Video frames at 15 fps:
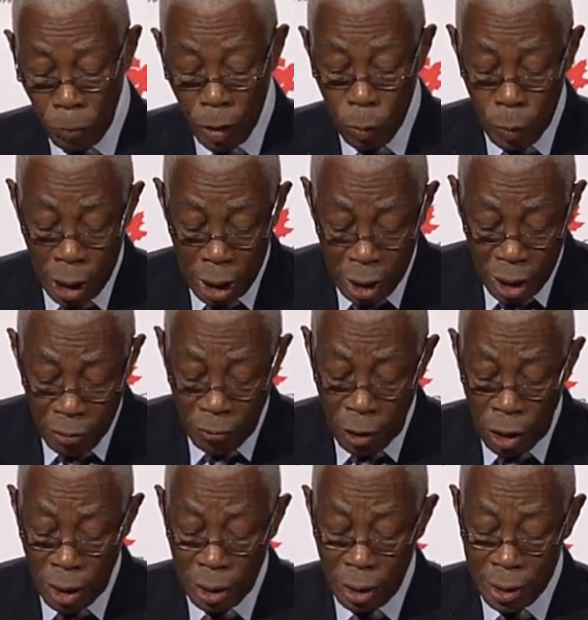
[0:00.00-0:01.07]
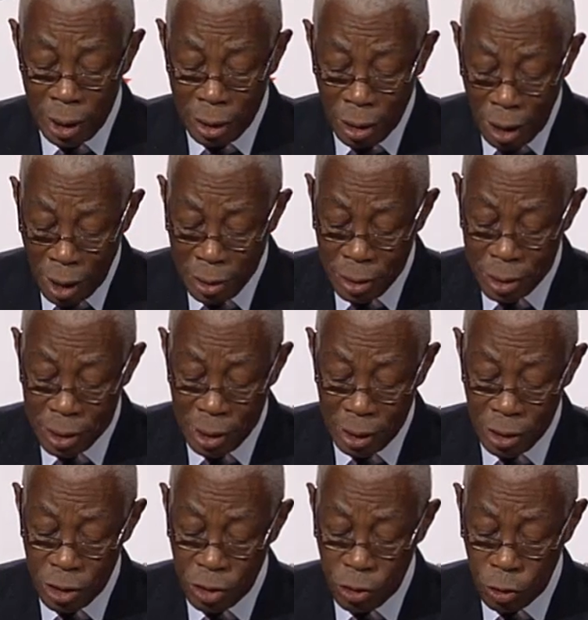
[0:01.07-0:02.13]
We live under the
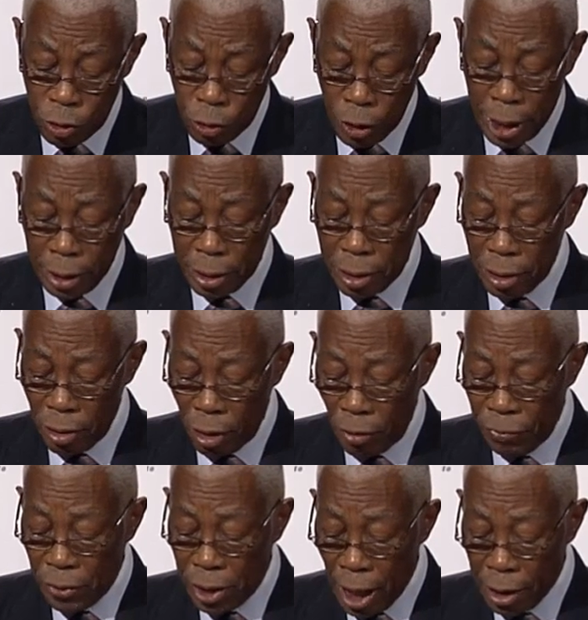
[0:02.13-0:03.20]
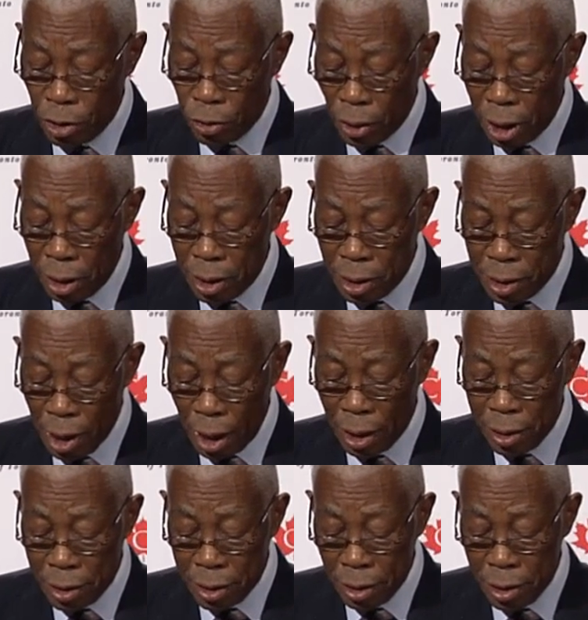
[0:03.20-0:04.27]
constant threat of natural
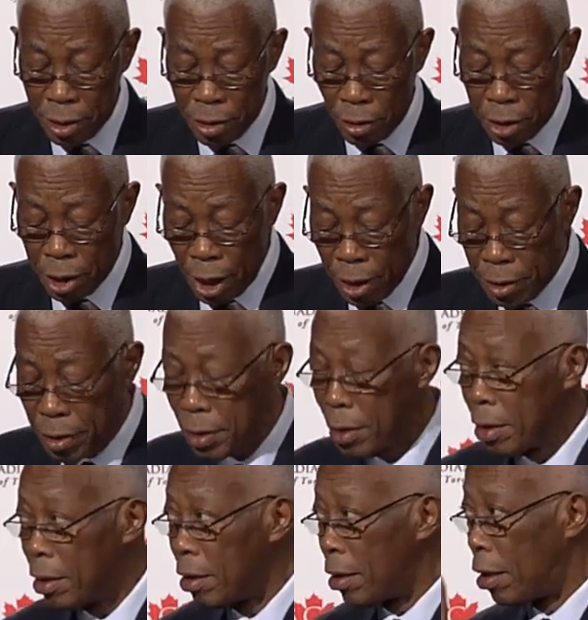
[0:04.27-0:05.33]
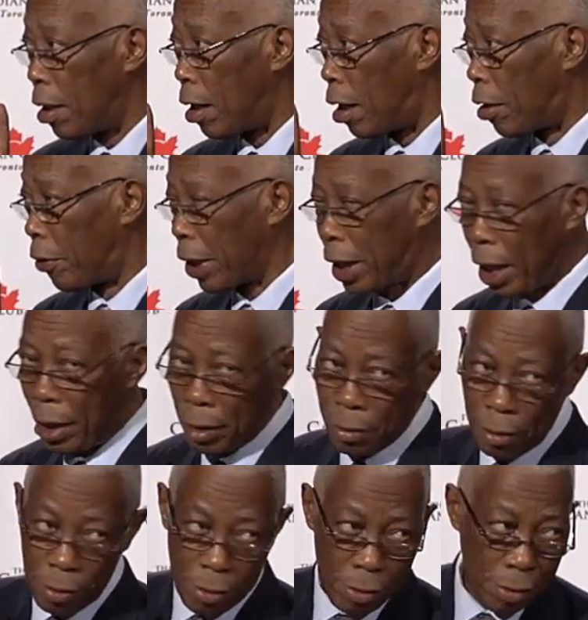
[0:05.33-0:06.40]
disasters such as hurricanes,